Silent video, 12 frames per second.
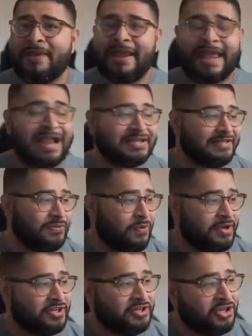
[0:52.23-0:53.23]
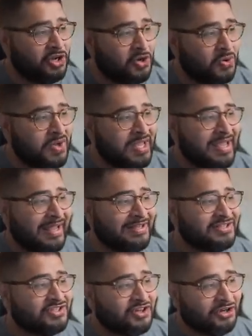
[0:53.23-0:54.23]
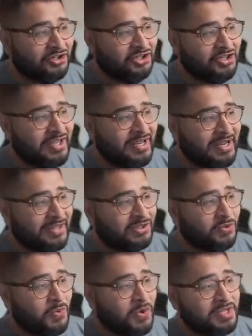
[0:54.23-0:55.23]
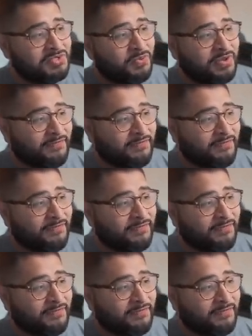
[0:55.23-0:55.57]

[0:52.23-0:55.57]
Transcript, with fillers: might actually want to go and start looking at the ones with